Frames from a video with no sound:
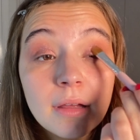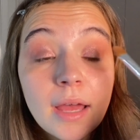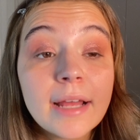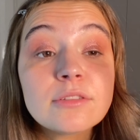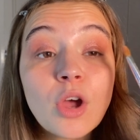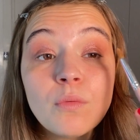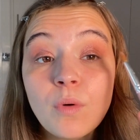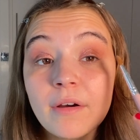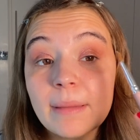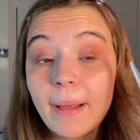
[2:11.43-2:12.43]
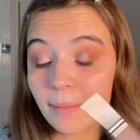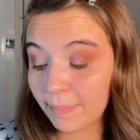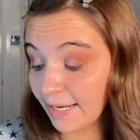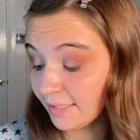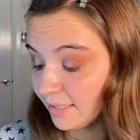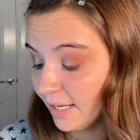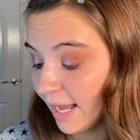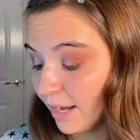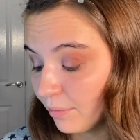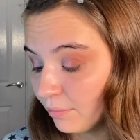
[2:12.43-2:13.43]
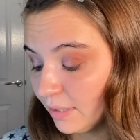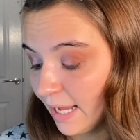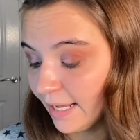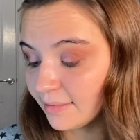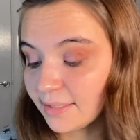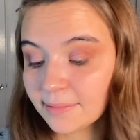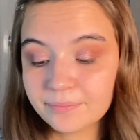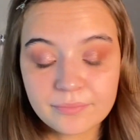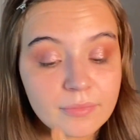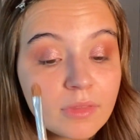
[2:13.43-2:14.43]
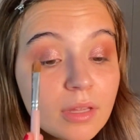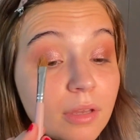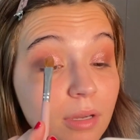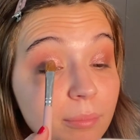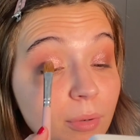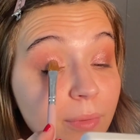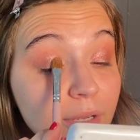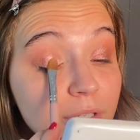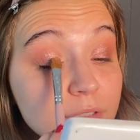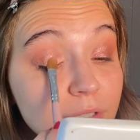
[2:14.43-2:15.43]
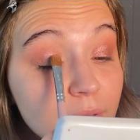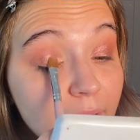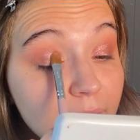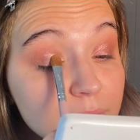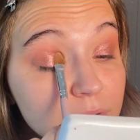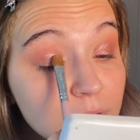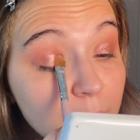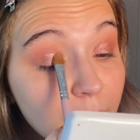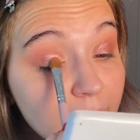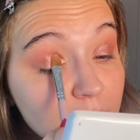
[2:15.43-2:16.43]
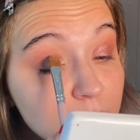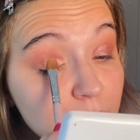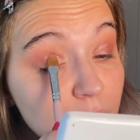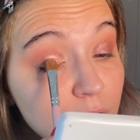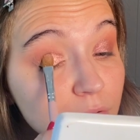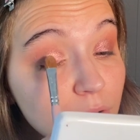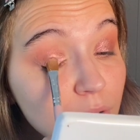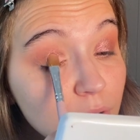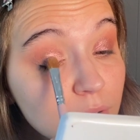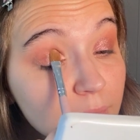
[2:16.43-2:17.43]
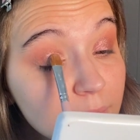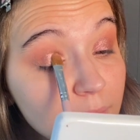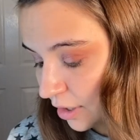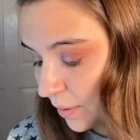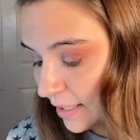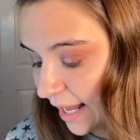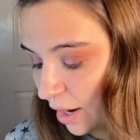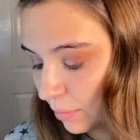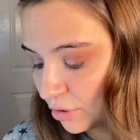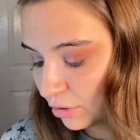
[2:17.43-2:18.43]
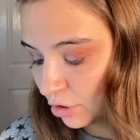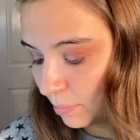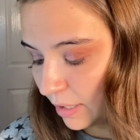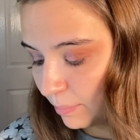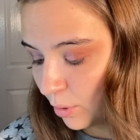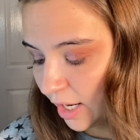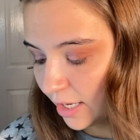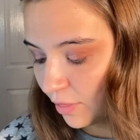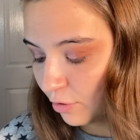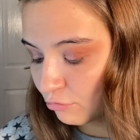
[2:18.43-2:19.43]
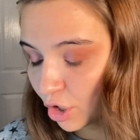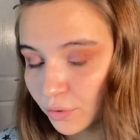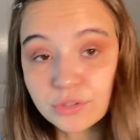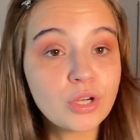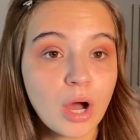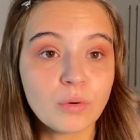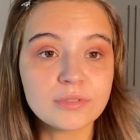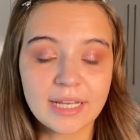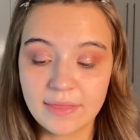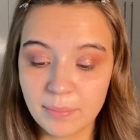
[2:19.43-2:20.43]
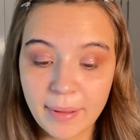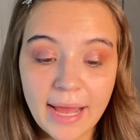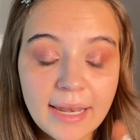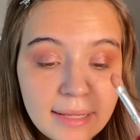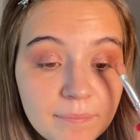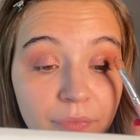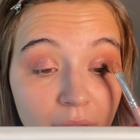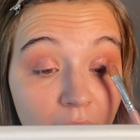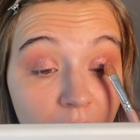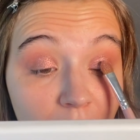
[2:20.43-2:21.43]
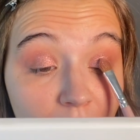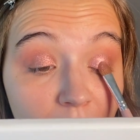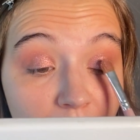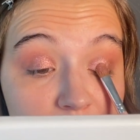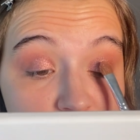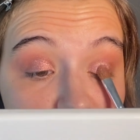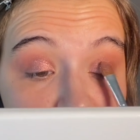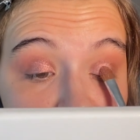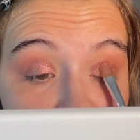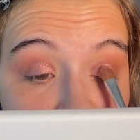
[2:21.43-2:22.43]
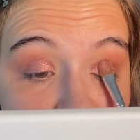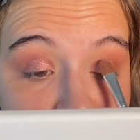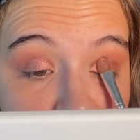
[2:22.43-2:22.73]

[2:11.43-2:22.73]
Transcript: And don't worry about blending it out yet, but we're going to do that. Just going to pack more on. Now I'm just going to be putting the rose gold in the palette and just starting to